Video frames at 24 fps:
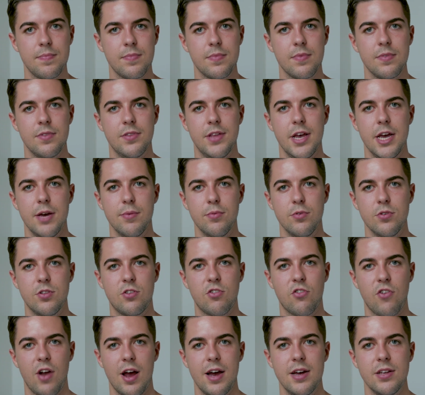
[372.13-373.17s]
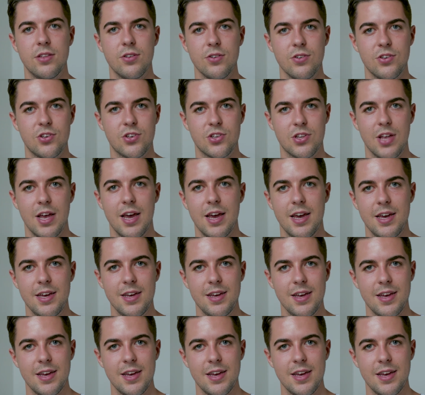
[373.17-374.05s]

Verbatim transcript: they would try to stay